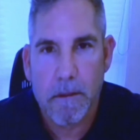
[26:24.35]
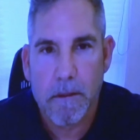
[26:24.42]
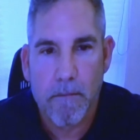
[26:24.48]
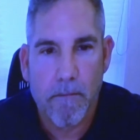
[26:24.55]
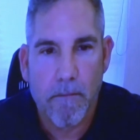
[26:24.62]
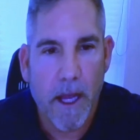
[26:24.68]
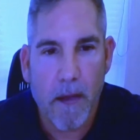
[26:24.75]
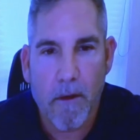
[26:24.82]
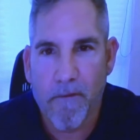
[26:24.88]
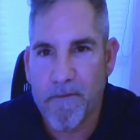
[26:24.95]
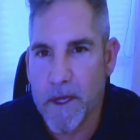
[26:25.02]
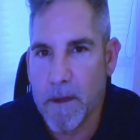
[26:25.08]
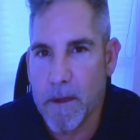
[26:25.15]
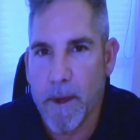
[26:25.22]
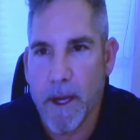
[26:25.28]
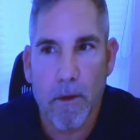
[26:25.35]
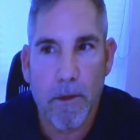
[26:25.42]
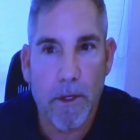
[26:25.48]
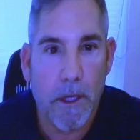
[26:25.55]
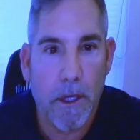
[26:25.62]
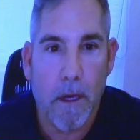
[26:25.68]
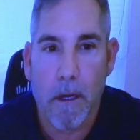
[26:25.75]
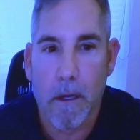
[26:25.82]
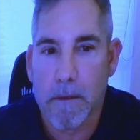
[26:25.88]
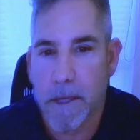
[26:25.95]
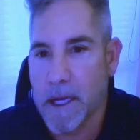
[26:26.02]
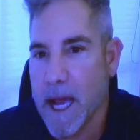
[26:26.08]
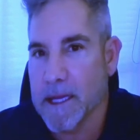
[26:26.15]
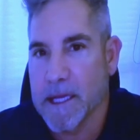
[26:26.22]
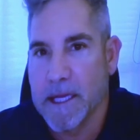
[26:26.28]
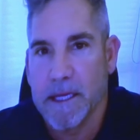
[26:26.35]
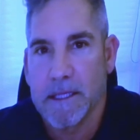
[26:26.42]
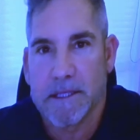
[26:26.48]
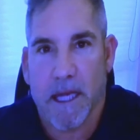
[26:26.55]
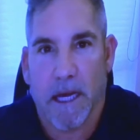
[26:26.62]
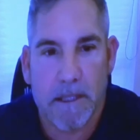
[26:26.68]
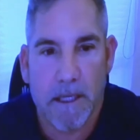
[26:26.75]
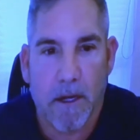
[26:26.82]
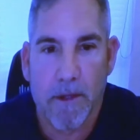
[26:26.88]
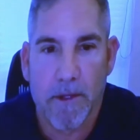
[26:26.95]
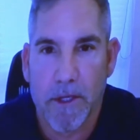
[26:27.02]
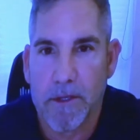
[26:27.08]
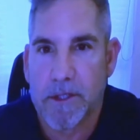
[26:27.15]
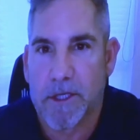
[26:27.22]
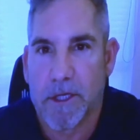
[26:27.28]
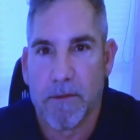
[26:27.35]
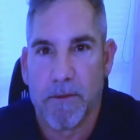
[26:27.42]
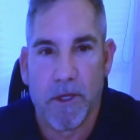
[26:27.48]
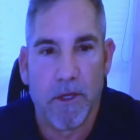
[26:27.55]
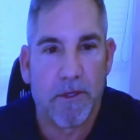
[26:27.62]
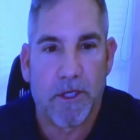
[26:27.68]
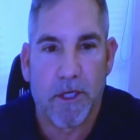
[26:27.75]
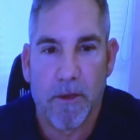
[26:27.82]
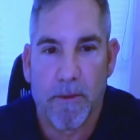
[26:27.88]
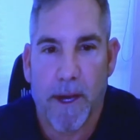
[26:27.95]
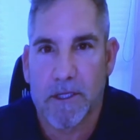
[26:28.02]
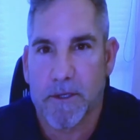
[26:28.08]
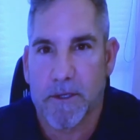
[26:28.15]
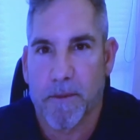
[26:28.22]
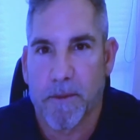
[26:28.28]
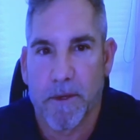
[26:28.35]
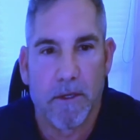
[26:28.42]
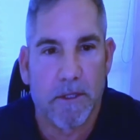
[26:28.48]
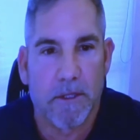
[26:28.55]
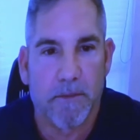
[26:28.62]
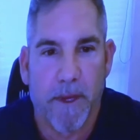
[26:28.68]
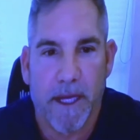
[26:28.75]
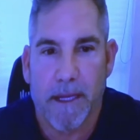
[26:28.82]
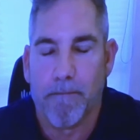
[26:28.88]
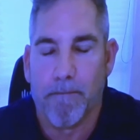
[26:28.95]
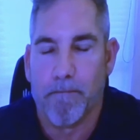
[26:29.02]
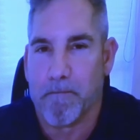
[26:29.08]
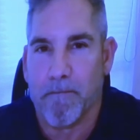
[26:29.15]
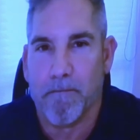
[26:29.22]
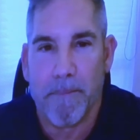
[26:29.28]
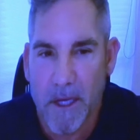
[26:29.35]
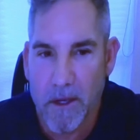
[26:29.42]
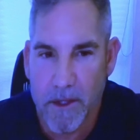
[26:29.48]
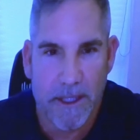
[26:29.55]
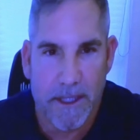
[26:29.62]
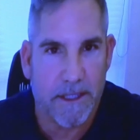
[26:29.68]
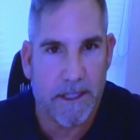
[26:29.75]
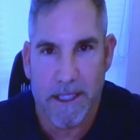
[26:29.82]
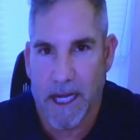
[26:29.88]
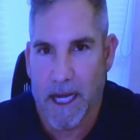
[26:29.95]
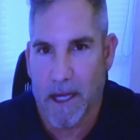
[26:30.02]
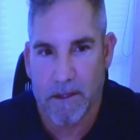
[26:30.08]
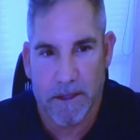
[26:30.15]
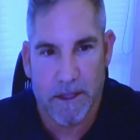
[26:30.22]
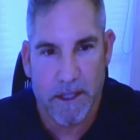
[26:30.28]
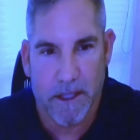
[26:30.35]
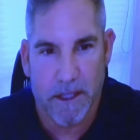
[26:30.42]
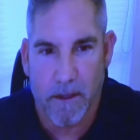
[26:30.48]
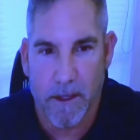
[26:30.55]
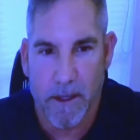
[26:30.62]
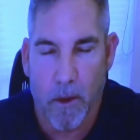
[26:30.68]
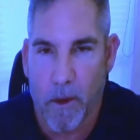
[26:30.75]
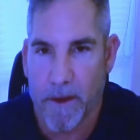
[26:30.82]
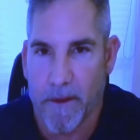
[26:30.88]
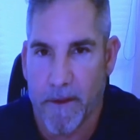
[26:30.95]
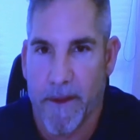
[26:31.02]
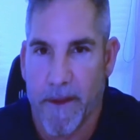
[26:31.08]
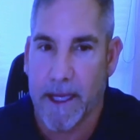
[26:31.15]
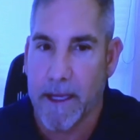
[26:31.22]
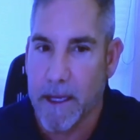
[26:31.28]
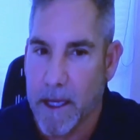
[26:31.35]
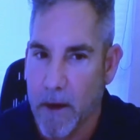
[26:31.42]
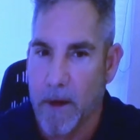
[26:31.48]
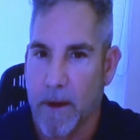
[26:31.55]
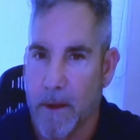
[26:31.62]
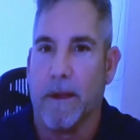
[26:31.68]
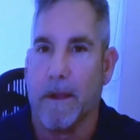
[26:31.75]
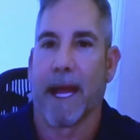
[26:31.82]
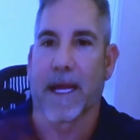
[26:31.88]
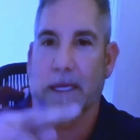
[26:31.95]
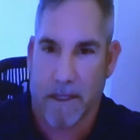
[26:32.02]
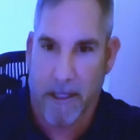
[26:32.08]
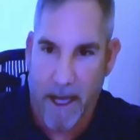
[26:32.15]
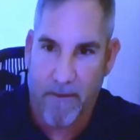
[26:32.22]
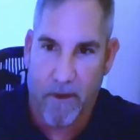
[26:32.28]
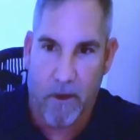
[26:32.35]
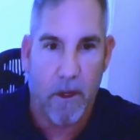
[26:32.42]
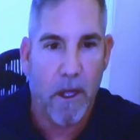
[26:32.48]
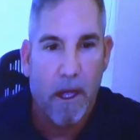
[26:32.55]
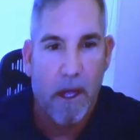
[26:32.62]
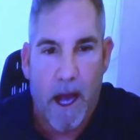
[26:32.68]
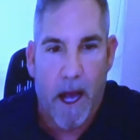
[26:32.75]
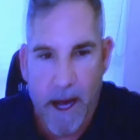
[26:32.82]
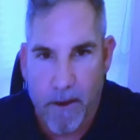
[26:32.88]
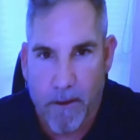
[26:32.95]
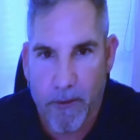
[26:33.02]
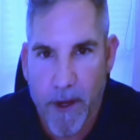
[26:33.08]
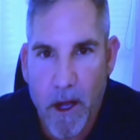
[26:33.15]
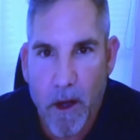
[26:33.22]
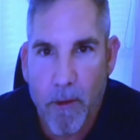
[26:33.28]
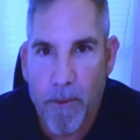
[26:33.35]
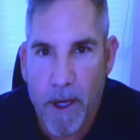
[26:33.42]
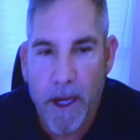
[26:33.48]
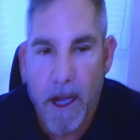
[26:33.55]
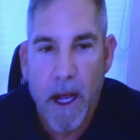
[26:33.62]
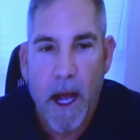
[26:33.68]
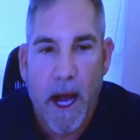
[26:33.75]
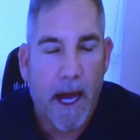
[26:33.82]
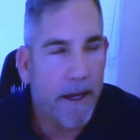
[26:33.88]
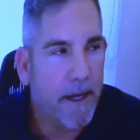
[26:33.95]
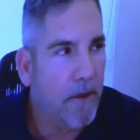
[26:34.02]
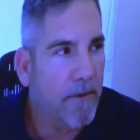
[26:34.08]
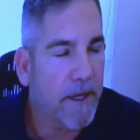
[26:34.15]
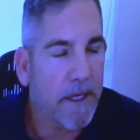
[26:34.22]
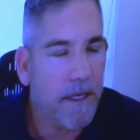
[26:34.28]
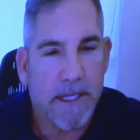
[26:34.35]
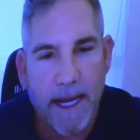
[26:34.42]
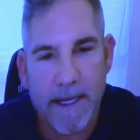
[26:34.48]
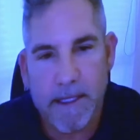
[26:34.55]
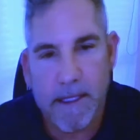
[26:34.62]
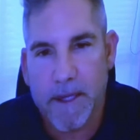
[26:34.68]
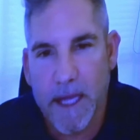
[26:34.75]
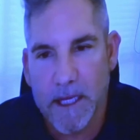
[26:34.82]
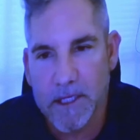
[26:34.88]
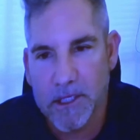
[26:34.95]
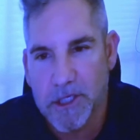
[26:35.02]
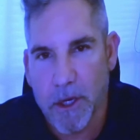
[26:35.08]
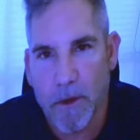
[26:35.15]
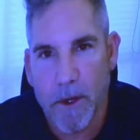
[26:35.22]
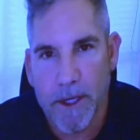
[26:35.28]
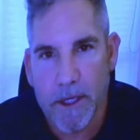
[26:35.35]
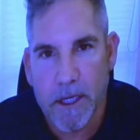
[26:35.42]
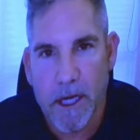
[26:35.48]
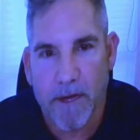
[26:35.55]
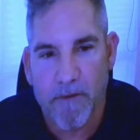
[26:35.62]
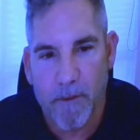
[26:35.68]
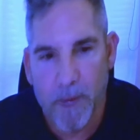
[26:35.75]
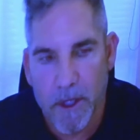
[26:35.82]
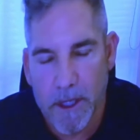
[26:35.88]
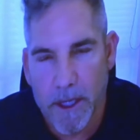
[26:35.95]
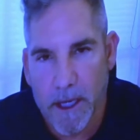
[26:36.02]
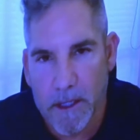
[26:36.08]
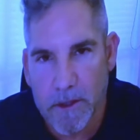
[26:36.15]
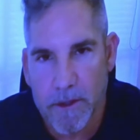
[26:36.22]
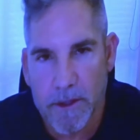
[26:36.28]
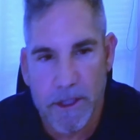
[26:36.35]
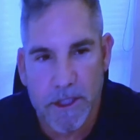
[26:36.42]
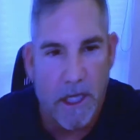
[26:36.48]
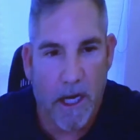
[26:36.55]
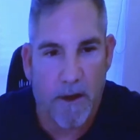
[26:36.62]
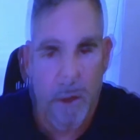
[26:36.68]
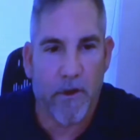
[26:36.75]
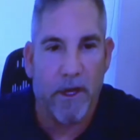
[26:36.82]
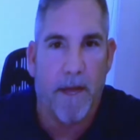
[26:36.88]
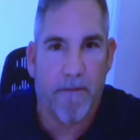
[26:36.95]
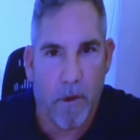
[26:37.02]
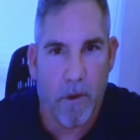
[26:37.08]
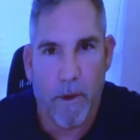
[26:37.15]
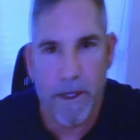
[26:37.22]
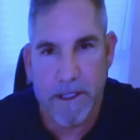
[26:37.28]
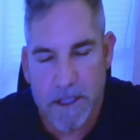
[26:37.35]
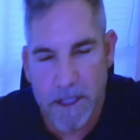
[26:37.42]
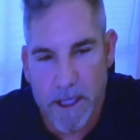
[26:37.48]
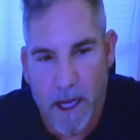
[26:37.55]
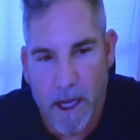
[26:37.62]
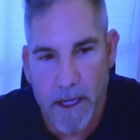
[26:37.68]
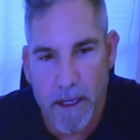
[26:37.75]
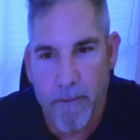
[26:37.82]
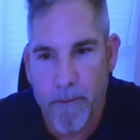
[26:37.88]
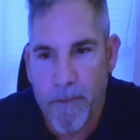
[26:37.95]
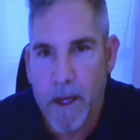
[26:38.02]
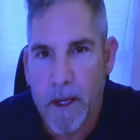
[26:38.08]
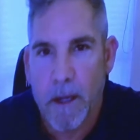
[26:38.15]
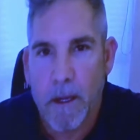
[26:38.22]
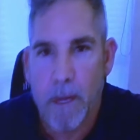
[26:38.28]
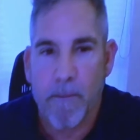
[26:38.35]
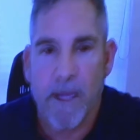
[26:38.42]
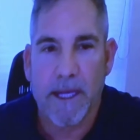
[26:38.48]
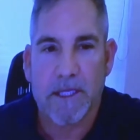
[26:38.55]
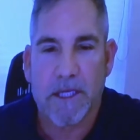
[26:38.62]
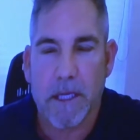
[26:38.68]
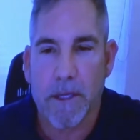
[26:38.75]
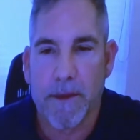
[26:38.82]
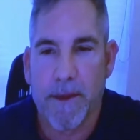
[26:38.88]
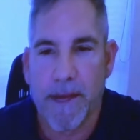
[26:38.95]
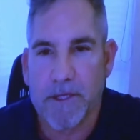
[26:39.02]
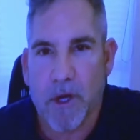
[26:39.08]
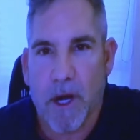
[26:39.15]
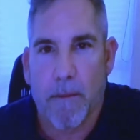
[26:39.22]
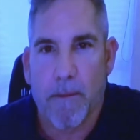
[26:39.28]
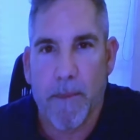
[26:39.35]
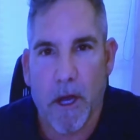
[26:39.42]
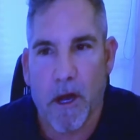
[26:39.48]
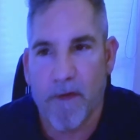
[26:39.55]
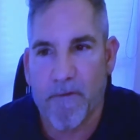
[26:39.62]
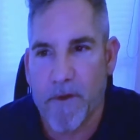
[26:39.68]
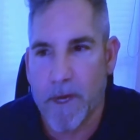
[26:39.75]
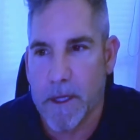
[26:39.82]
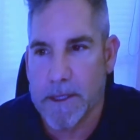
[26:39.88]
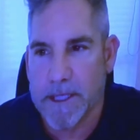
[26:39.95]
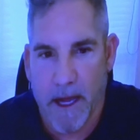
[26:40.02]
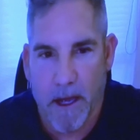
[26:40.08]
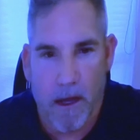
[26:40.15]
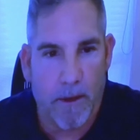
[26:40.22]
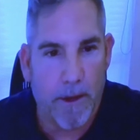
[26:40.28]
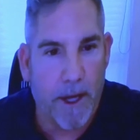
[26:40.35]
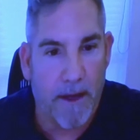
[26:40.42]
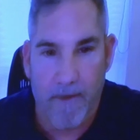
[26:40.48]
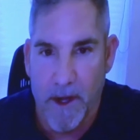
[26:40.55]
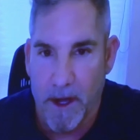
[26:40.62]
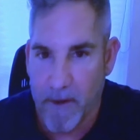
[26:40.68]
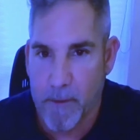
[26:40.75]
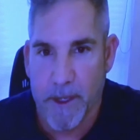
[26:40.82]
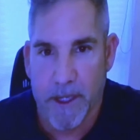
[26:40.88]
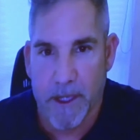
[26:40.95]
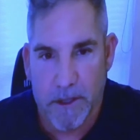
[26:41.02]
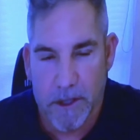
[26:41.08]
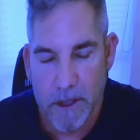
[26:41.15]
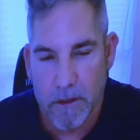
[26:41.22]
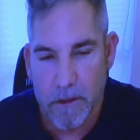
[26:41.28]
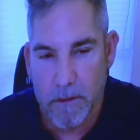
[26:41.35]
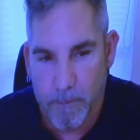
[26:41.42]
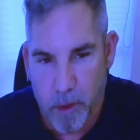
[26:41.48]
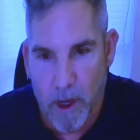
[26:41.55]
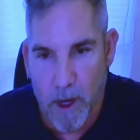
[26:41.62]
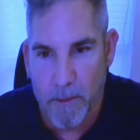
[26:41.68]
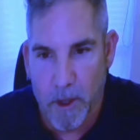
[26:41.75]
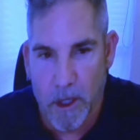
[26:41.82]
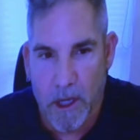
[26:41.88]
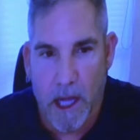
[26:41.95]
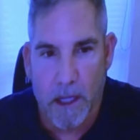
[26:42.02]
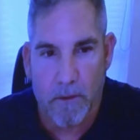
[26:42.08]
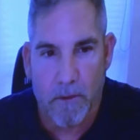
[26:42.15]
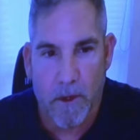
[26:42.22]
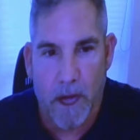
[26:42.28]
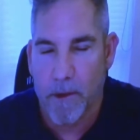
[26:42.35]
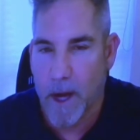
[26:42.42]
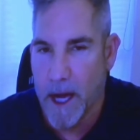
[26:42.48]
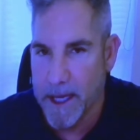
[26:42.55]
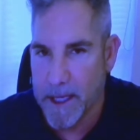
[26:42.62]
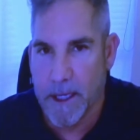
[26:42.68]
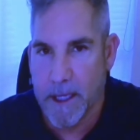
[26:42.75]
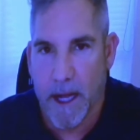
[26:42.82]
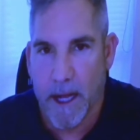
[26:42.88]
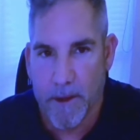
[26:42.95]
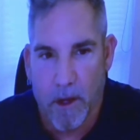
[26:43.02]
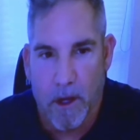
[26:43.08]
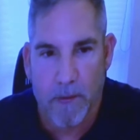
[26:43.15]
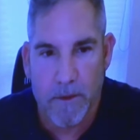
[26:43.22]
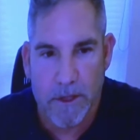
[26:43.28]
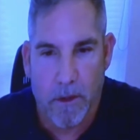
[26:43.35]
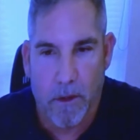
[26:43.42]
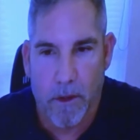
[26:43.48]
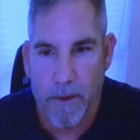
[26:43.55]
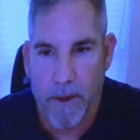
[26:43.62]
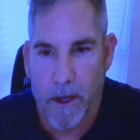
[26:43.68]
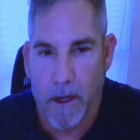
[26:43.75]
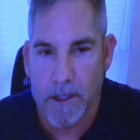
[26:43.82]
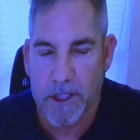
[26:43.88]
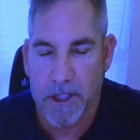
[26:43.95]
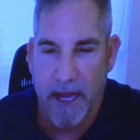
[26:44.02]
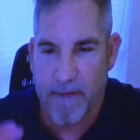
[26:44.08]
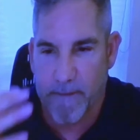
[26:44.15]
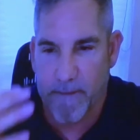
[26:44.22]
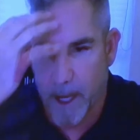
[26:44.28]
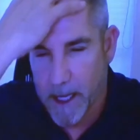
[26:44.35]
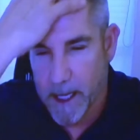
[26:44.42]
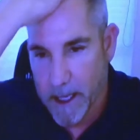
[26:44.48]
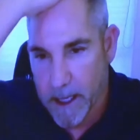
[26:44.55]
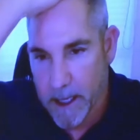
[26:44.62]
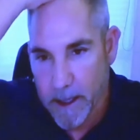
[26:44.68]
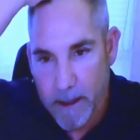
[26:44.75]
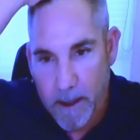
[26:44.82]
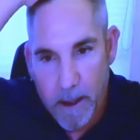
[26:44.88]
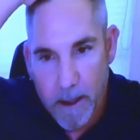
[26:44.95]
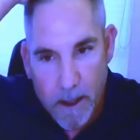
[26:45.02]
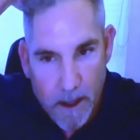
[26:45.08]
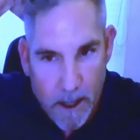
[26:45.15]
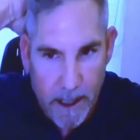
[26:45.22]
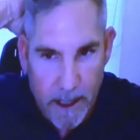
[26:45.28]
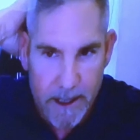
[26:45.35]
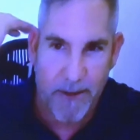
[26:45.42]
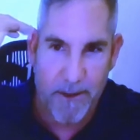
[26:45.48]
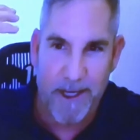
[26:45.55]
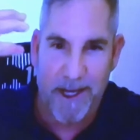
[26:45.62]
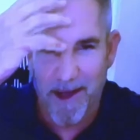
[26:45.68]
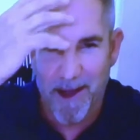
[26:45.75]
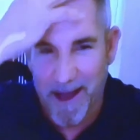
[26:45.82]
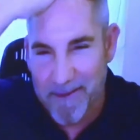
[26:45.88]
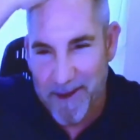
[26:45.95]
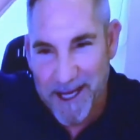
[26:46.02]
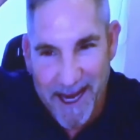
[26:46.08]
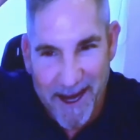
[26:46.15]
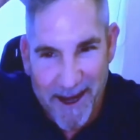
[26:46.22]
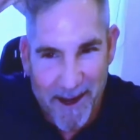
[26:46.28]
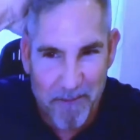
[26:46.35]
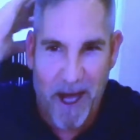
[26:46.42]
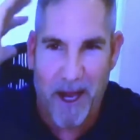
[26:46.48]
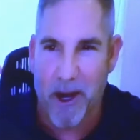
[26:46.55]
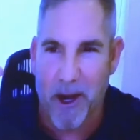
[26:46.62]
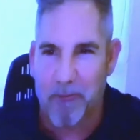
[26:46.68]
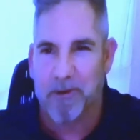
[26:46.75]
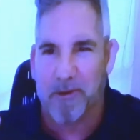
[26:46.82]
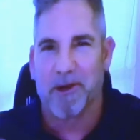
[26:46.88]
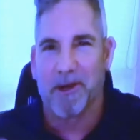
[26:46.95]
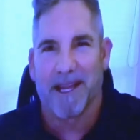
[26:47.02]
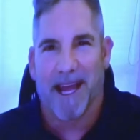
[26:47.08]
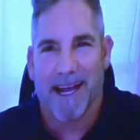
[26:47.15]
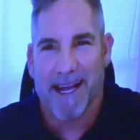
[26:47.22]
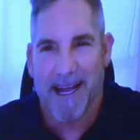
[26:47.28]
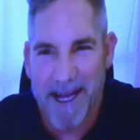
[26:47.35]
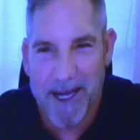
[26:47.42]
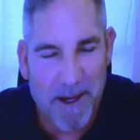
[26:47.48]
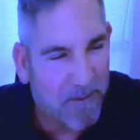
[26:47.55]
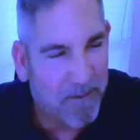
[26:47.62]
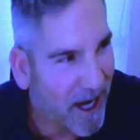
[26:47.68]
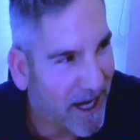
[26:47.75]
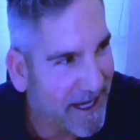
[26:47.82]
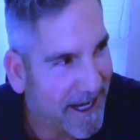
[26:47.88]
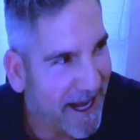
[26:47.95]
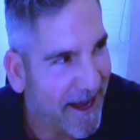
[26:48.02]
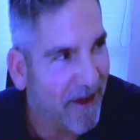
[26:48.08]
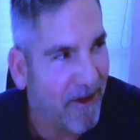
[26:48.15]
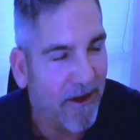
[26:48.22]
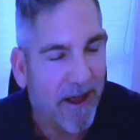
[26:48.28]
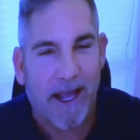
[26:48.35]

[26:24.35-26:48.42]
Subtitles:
Male, female, young. They got kids out there on YouTube entrepreneurs making millions of dollars a year. Now, whether they can go to the next level, I don't know, but I know this. I did that show Undercover Billionaires on Discovery every Wednesday night. Basically, they dropped me off in a town I've never been to, Pueblo, Colorado. I did not know I was going there. I shaved my head. I literally don't have any hair. I'm not all pretty like I am right now.